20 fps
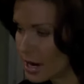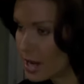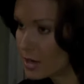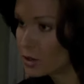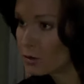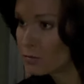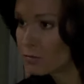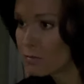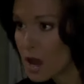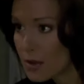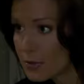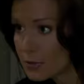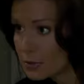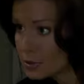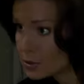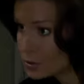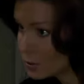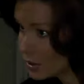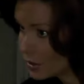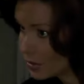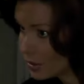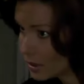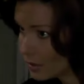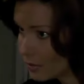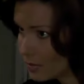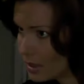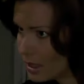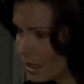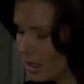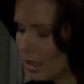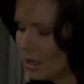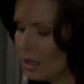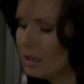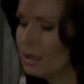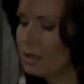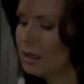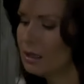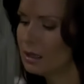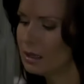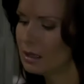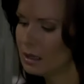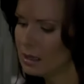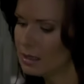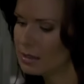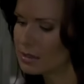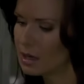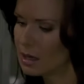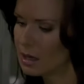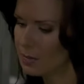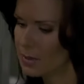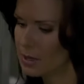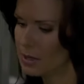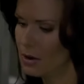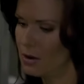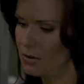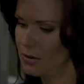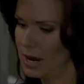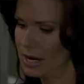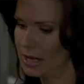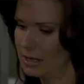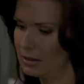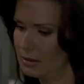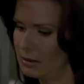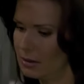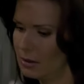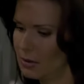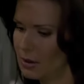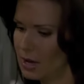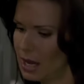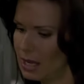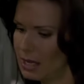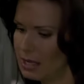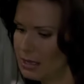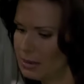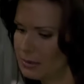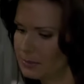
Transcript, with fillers: and your mother is with him. He's gonna be all right, okay?